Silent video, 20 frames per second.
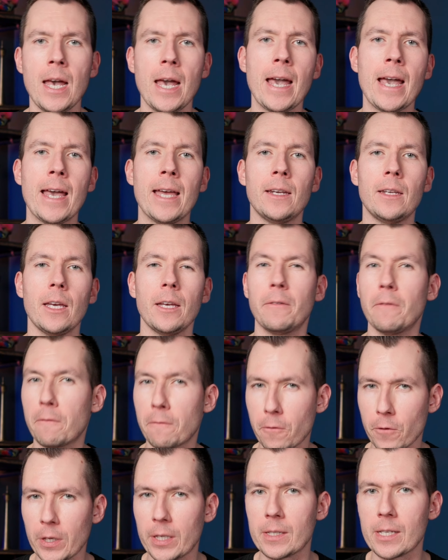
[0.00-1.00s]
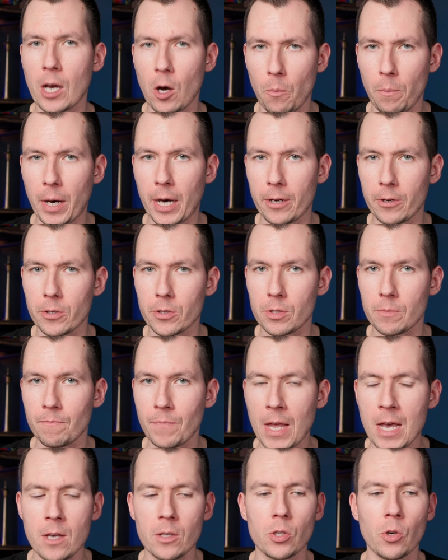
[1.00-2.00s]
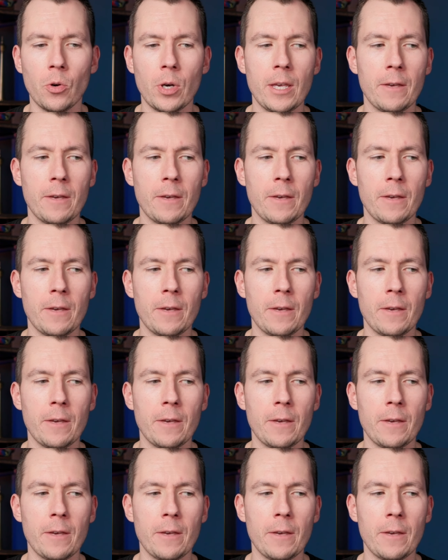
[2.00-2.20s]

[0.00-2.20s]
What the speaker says: And it freaks out buyers. So